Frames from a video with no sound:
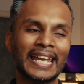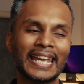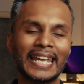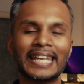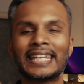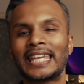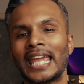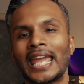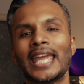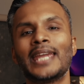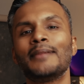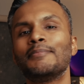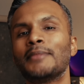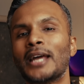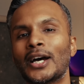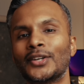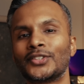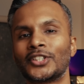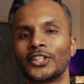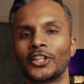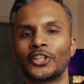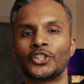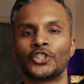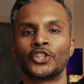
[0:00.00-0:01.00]
it came
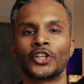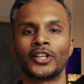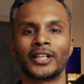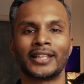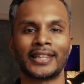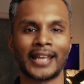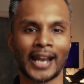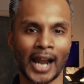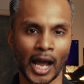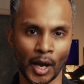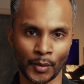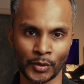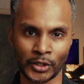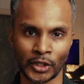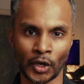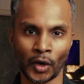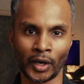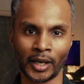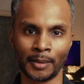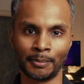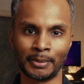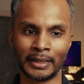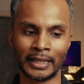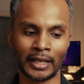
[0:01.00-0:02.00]
down to the journey that I was
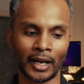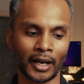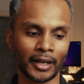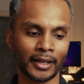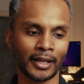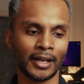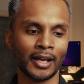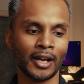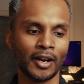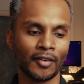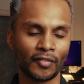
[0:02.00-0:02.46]
going to be on.